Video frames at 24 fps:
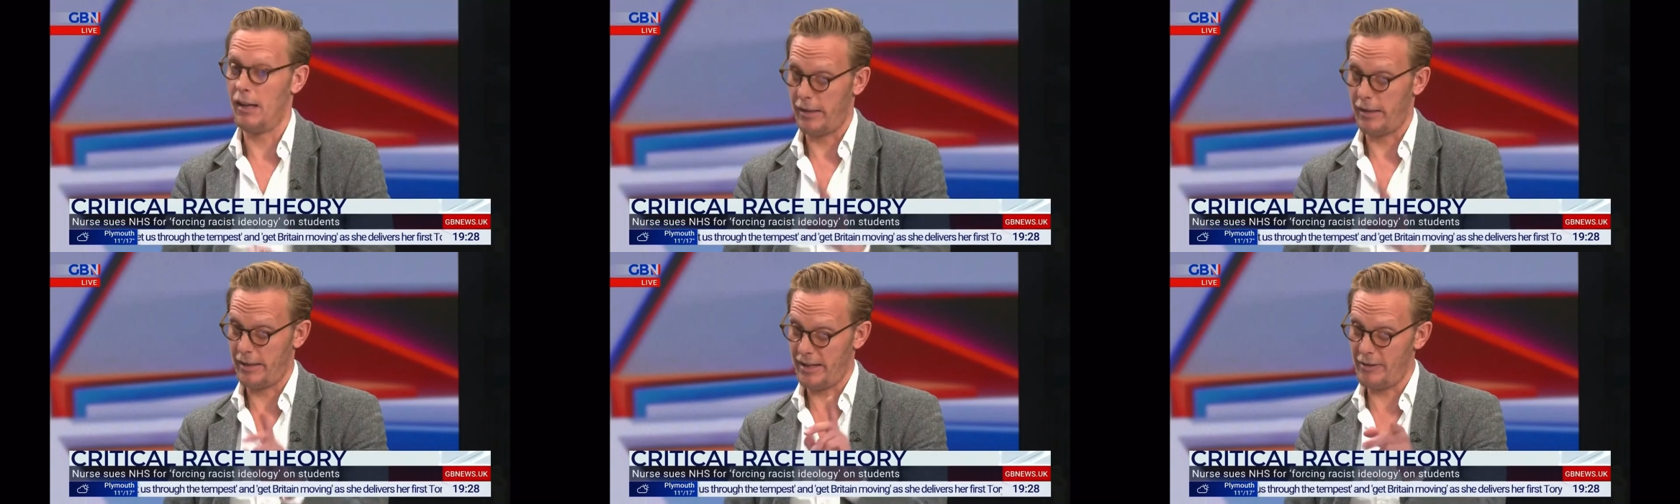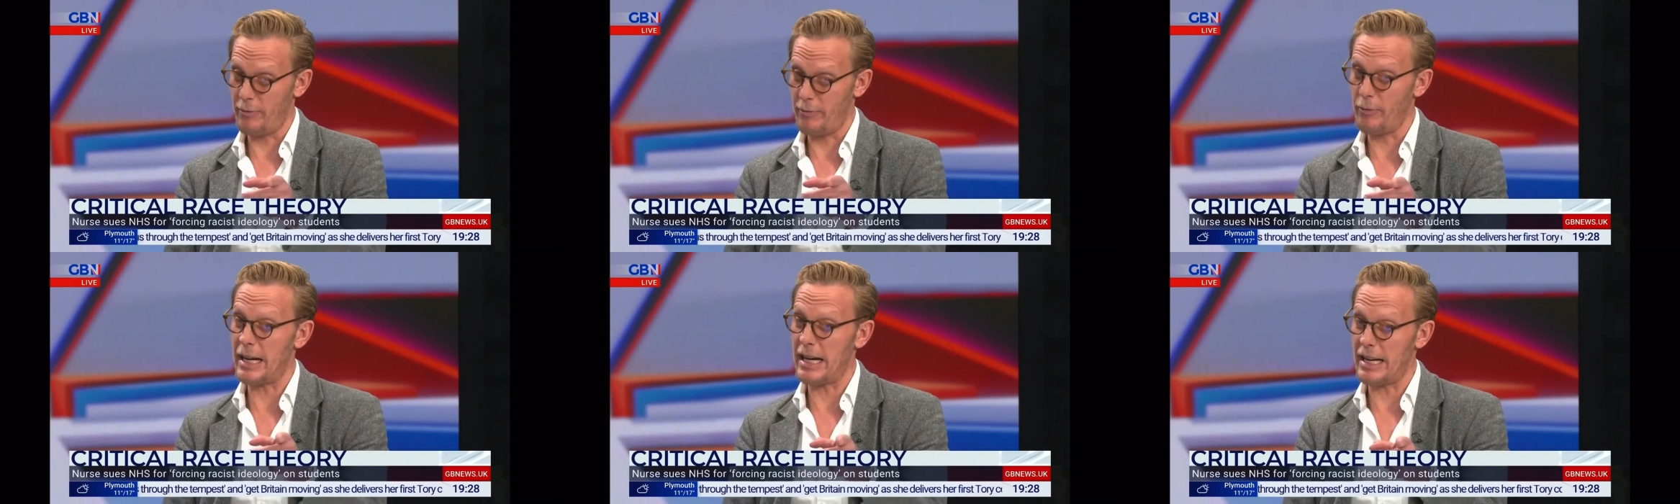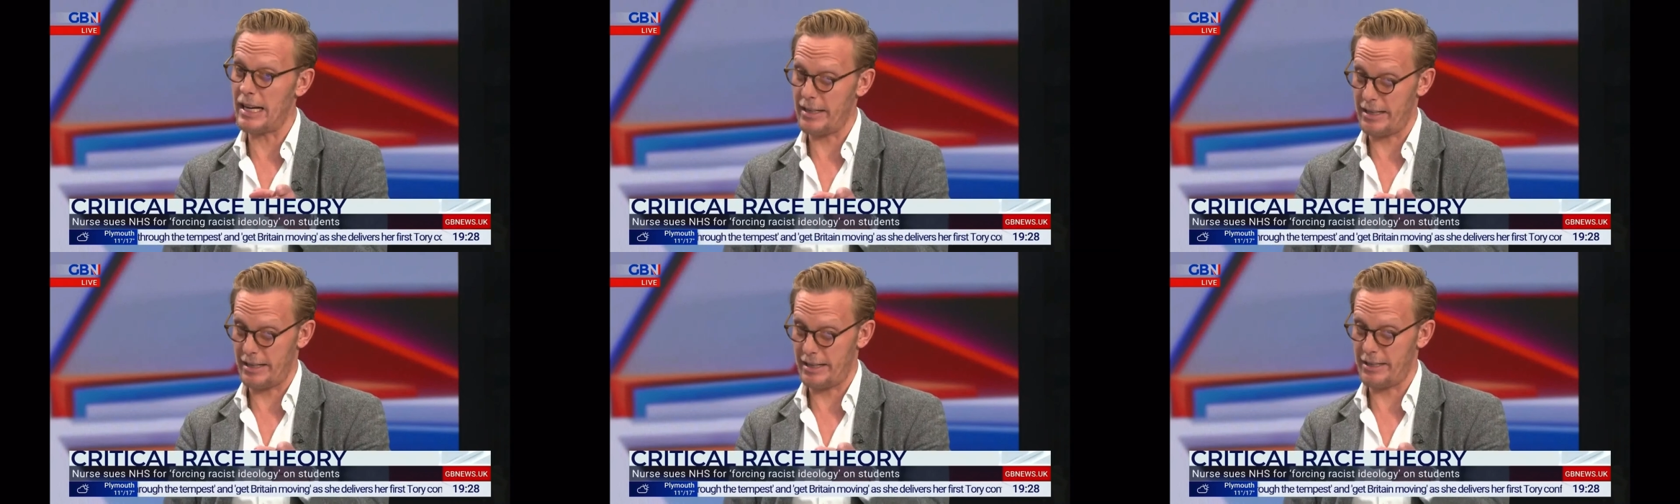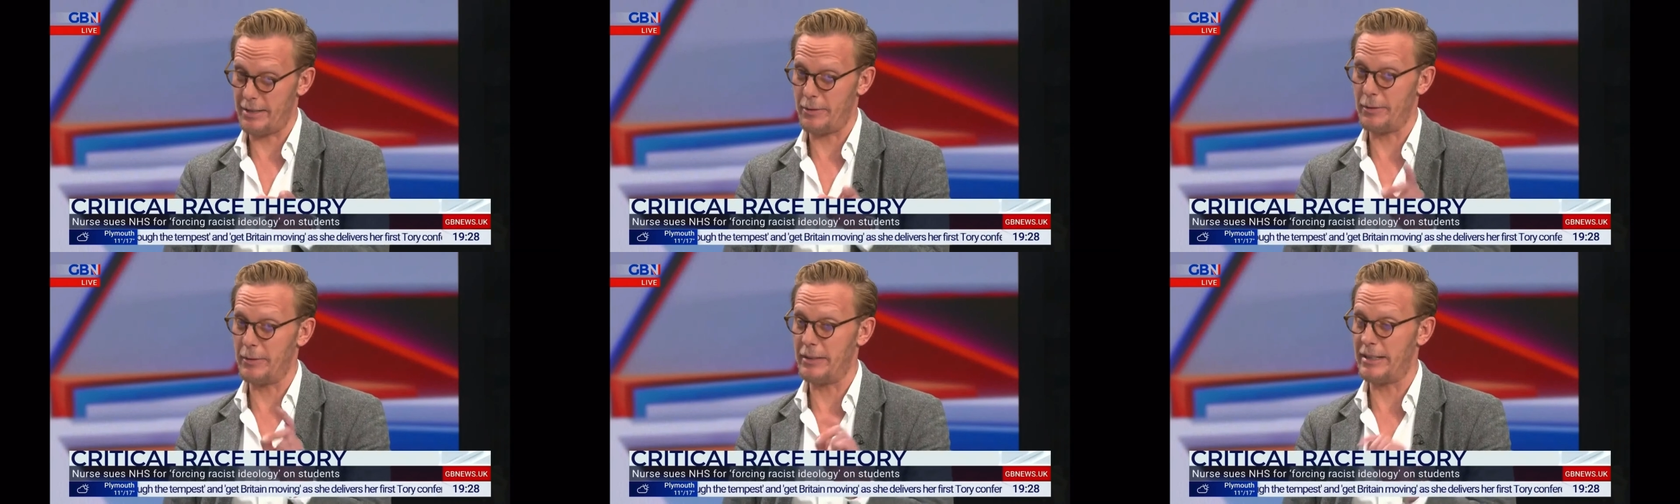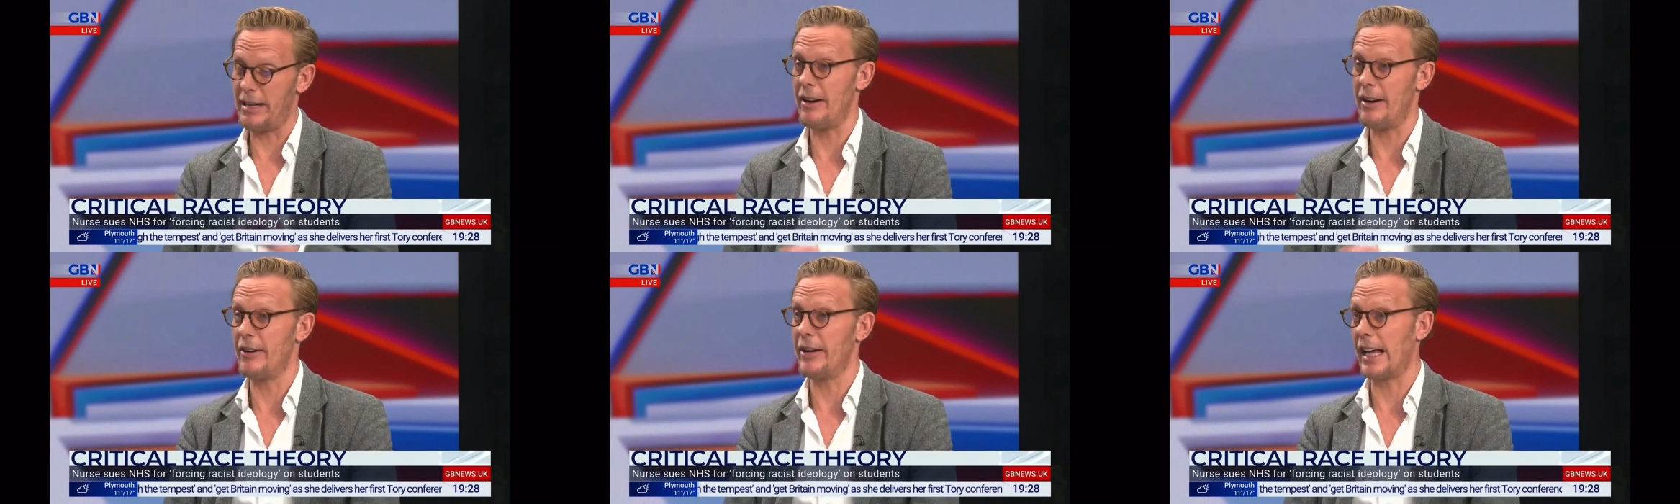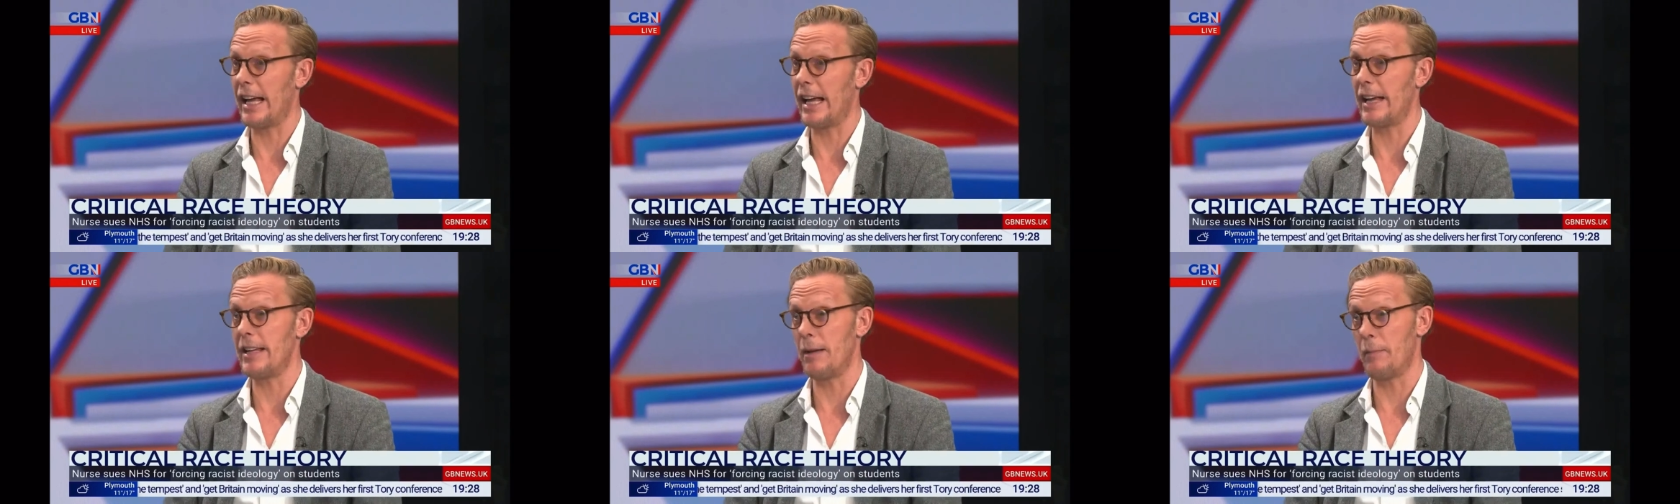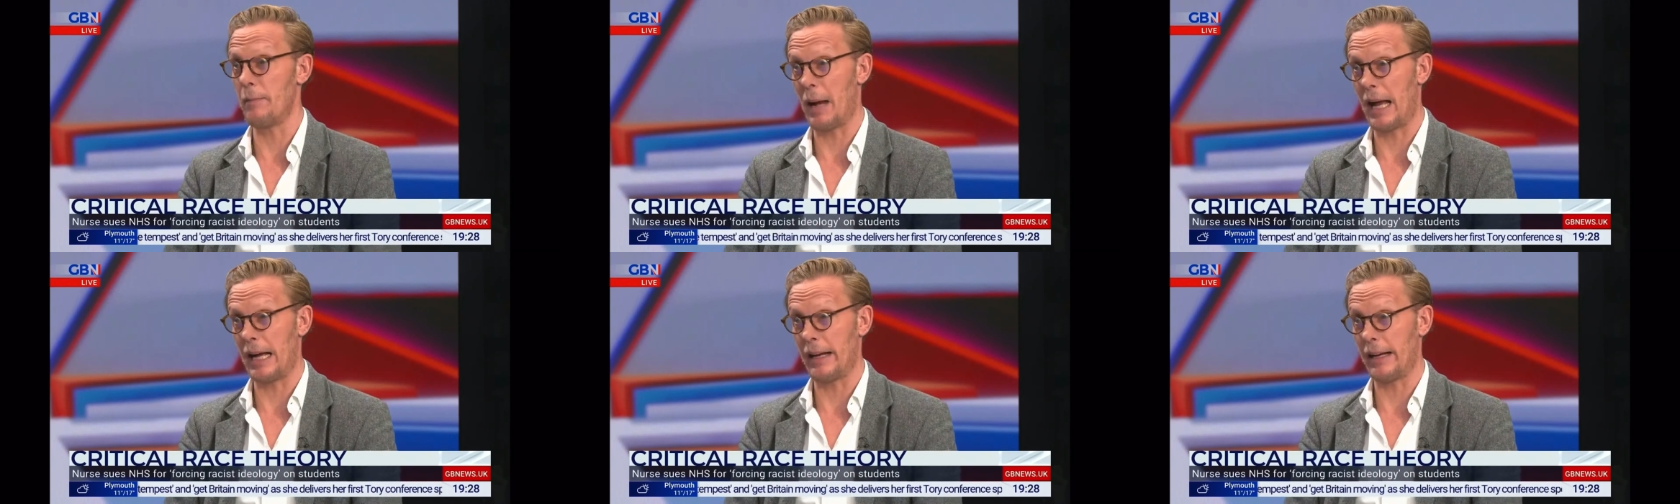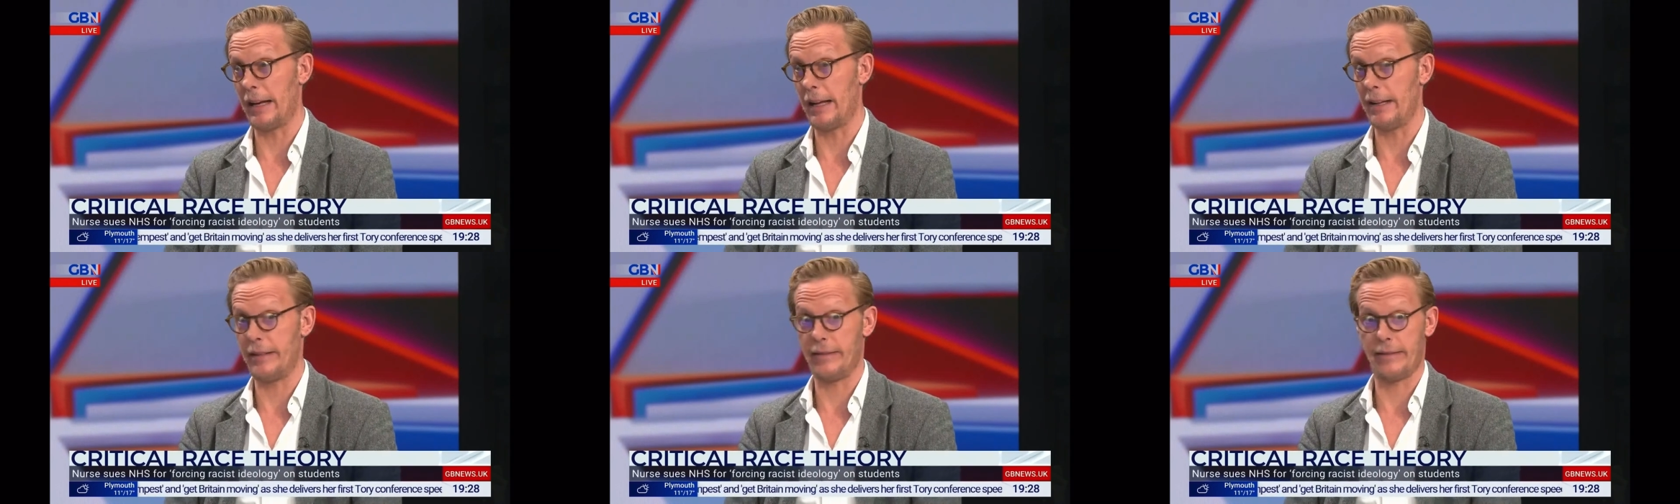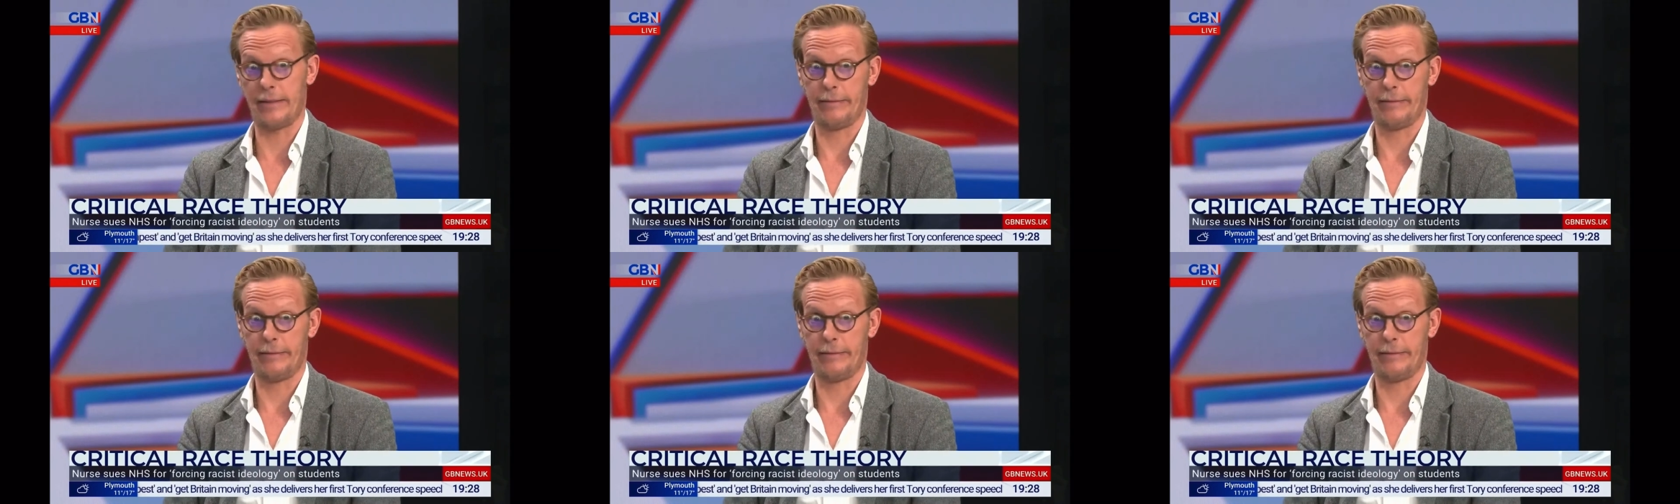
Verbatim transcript: "You really need to interrogate your blackness."